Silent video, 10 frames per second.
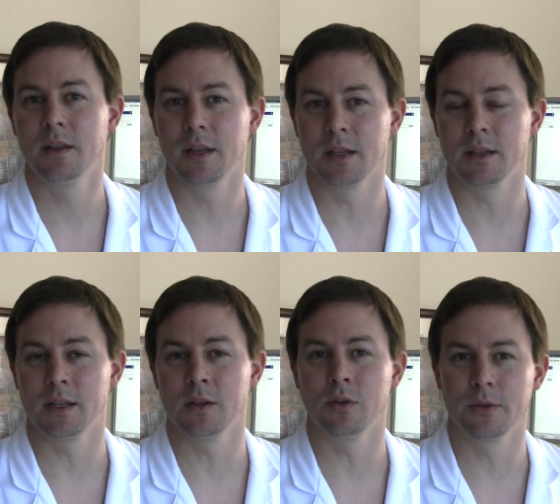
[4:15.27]
than
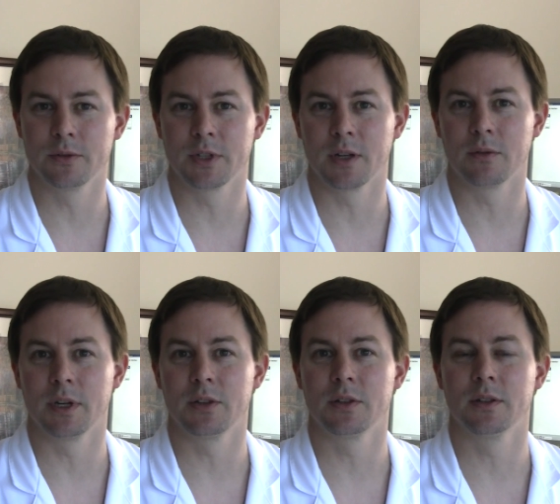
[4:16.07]
the older
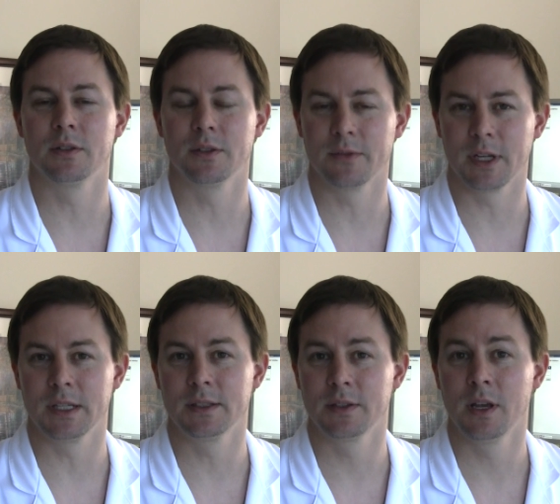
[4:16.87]
generation
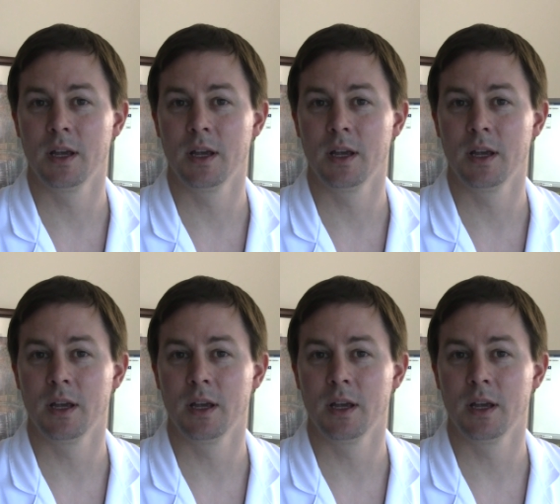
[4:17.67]
device,